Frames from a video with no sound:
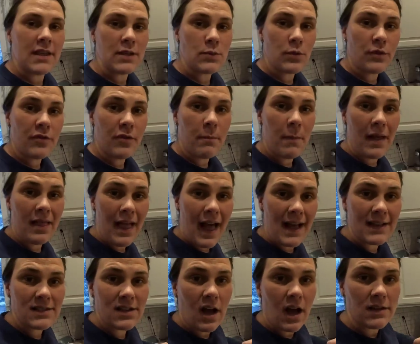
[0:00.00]
These were from my
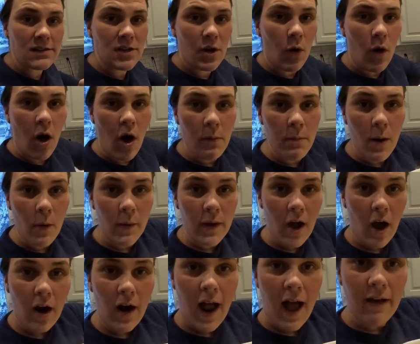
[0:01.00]
last Costco haul, but we
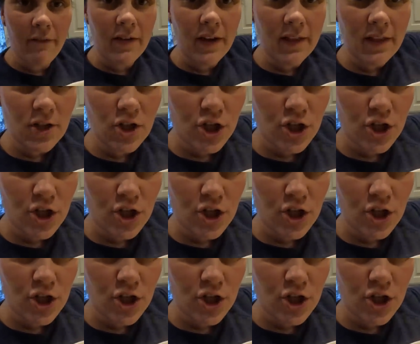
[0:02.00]
are having